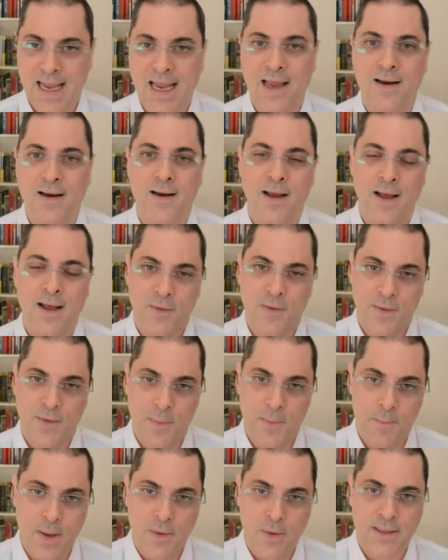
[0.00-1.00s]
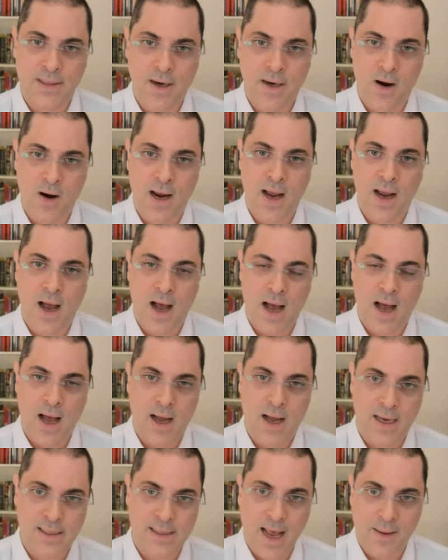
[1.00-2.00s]
in the military
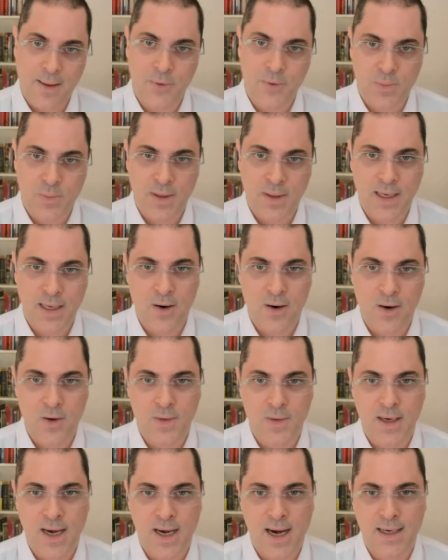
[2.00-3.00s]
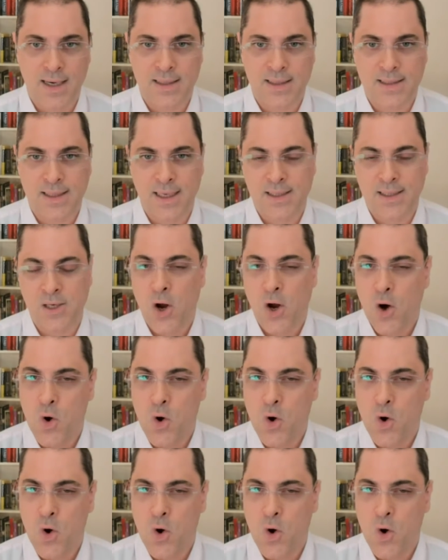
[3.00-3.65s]
uh, establishment here in the United States,